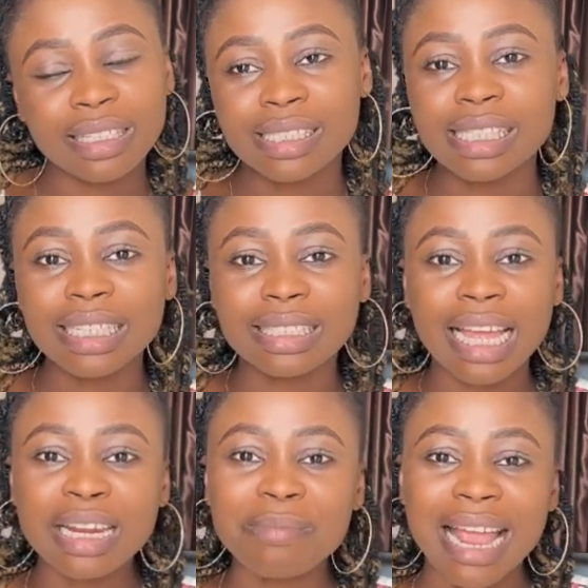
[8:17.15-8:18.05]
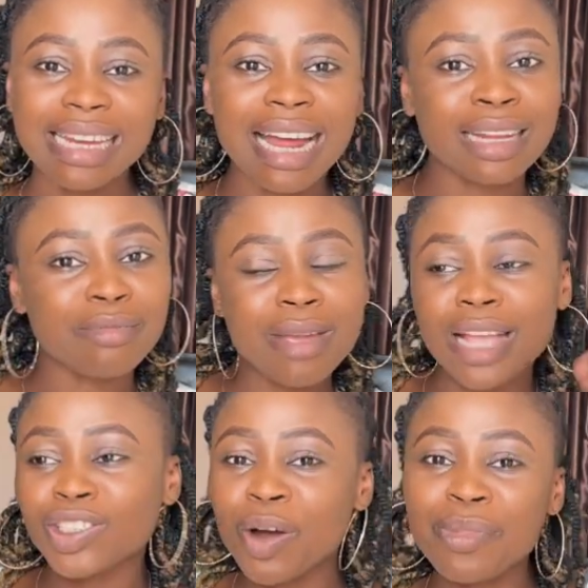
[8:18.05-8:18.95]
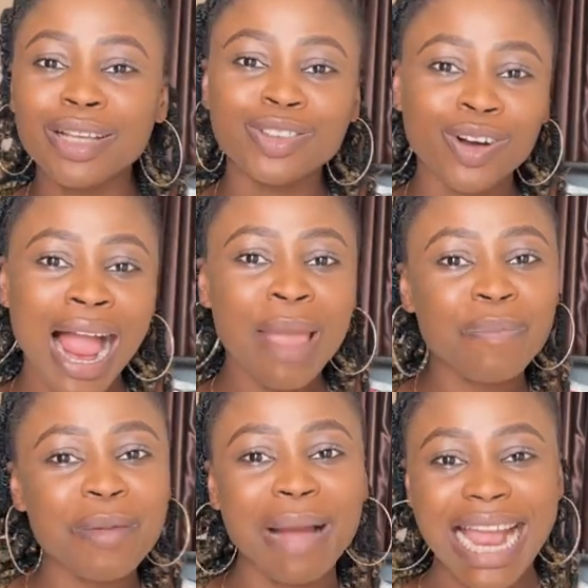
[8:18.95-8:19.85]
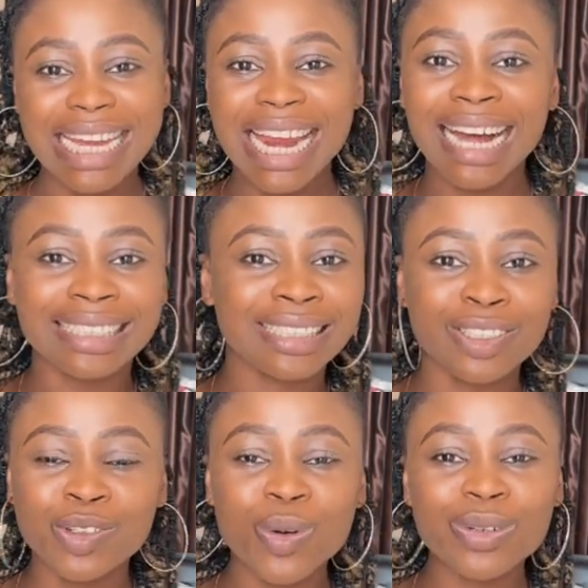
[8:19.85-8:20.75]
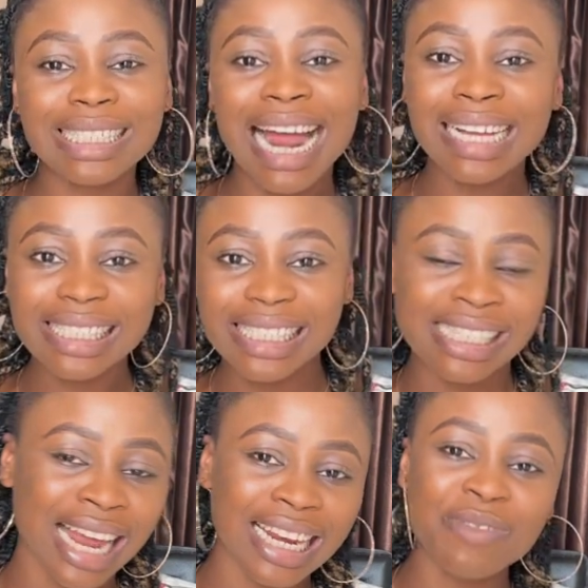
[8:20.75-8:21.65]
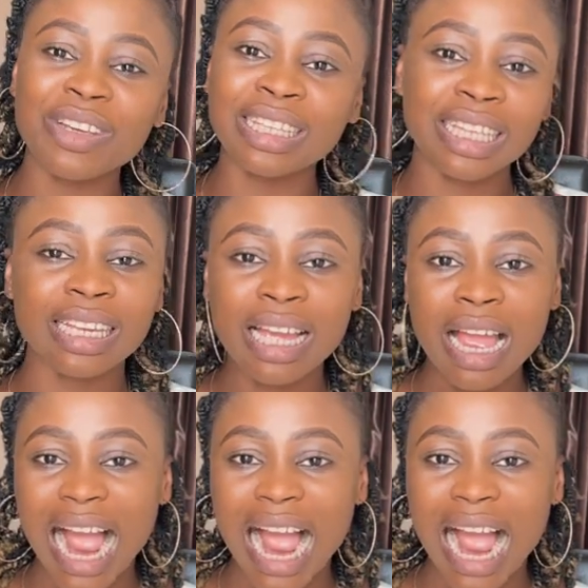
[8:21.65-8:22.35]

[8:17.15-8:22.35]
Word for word: sing telling my dad major major ip my dad you know dancing and everything